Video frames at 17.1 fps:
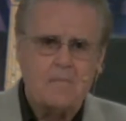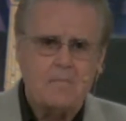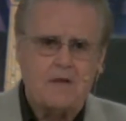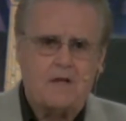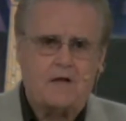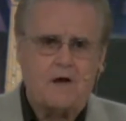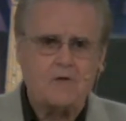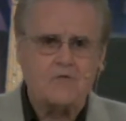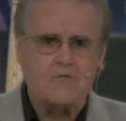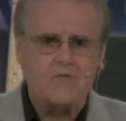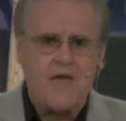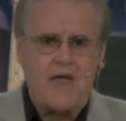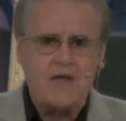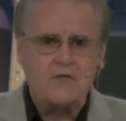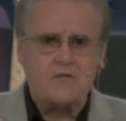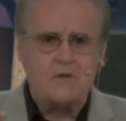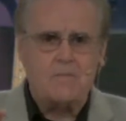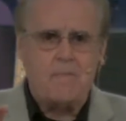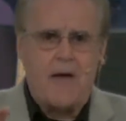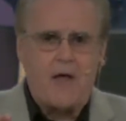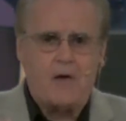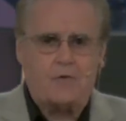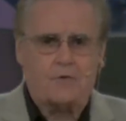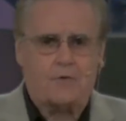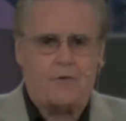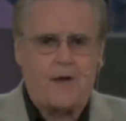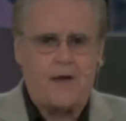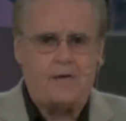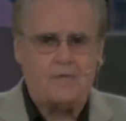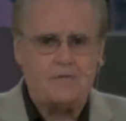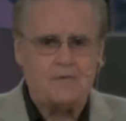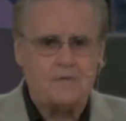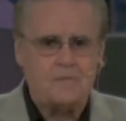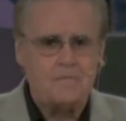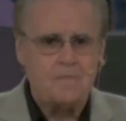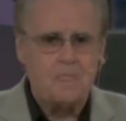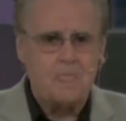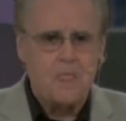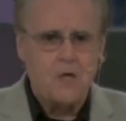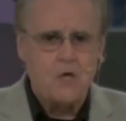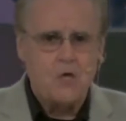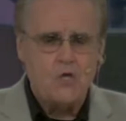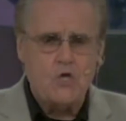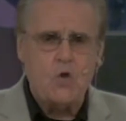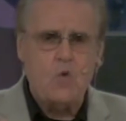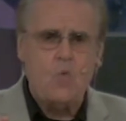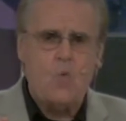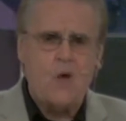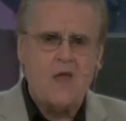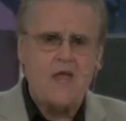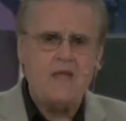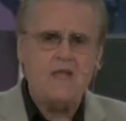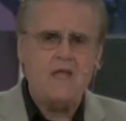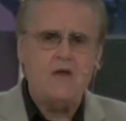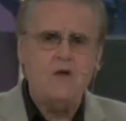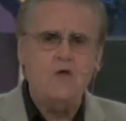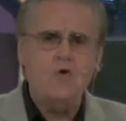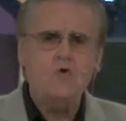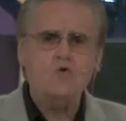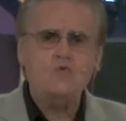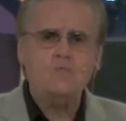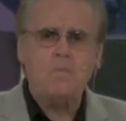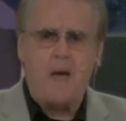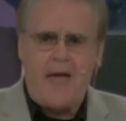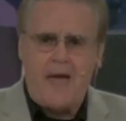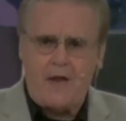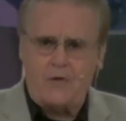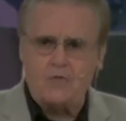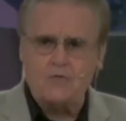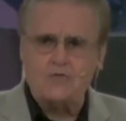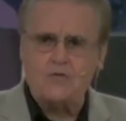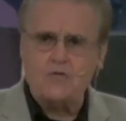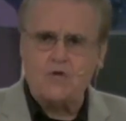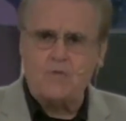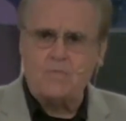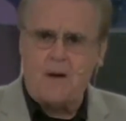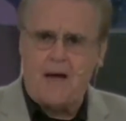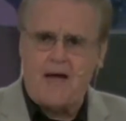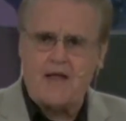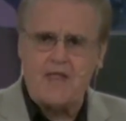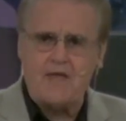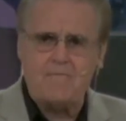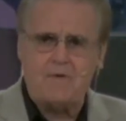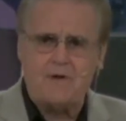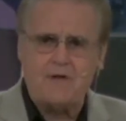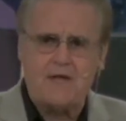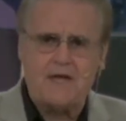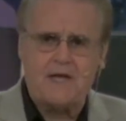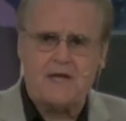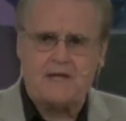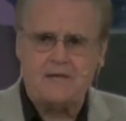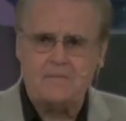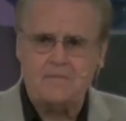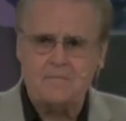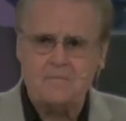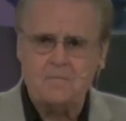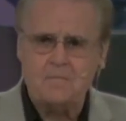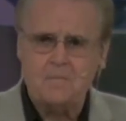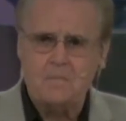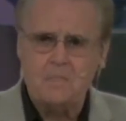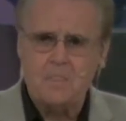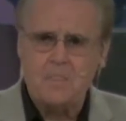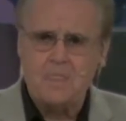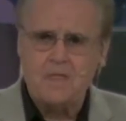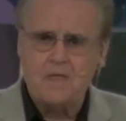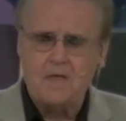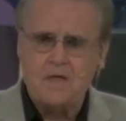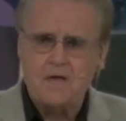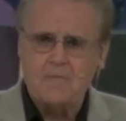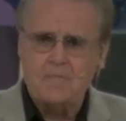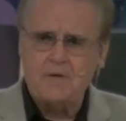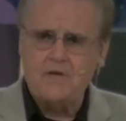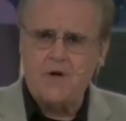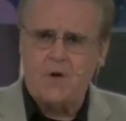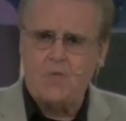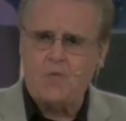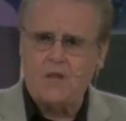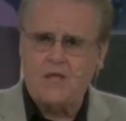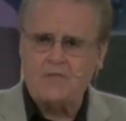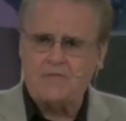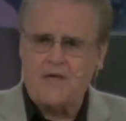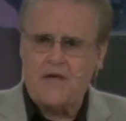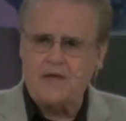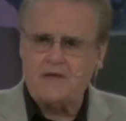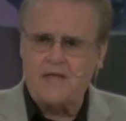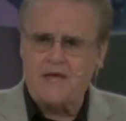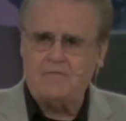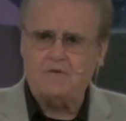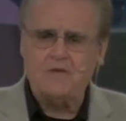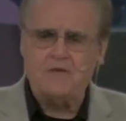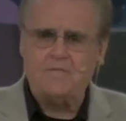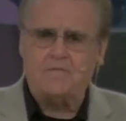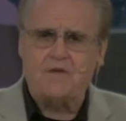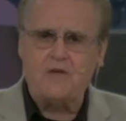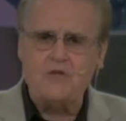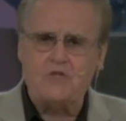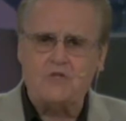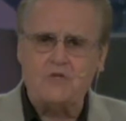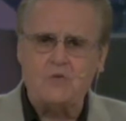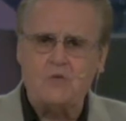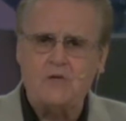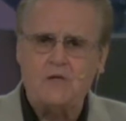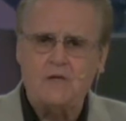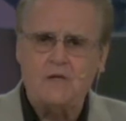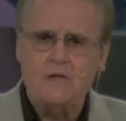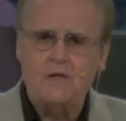because that's the battleground. You win and lose battles in your mind every day. But don't let that devil defeat you